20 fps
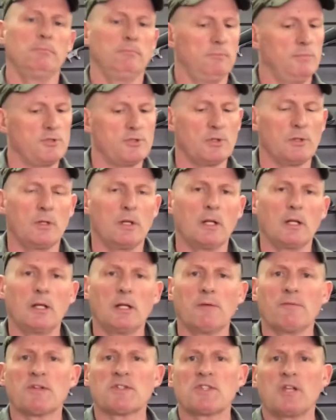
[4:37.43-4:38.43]
certainly
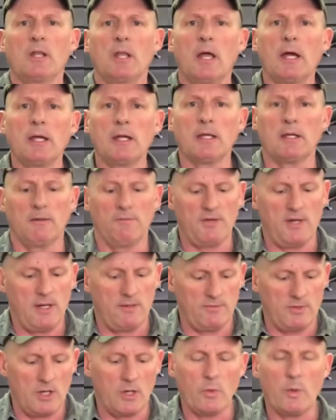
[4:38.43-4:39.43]
leave us a like. If you
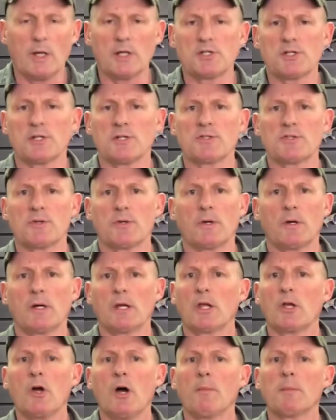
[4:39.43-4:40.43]
have any questions or
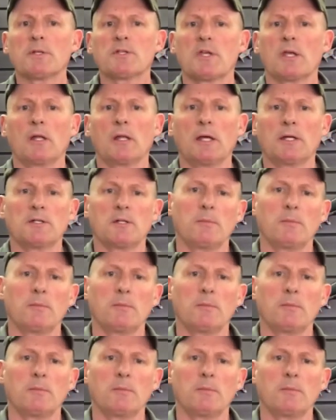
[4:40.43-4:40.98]
any comments that you'd like